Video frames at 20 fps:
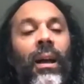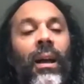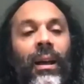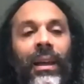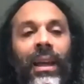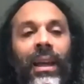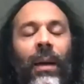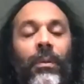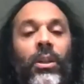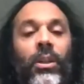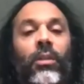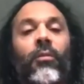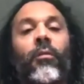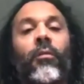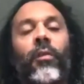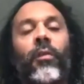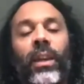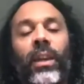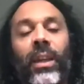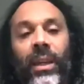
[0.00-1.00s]
capture the
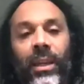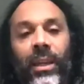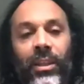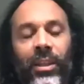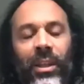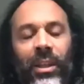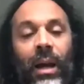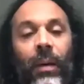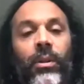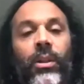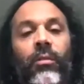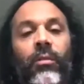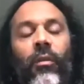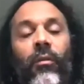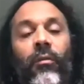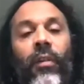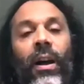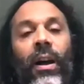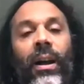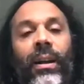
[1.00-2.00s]
fees, capture the
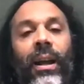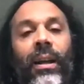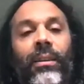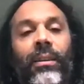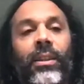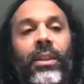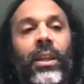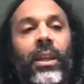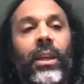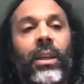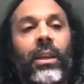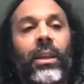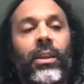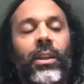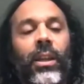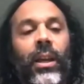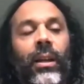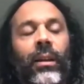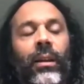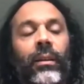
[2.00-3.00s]
finances,
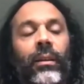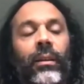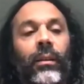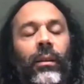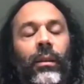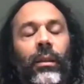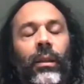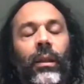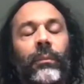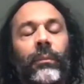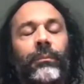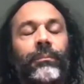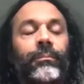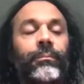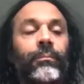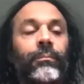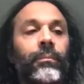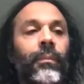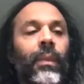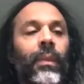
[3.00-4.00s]

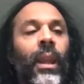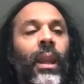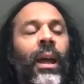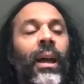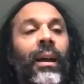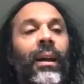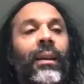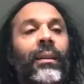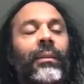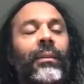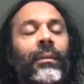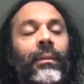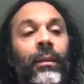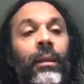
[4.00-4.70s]
and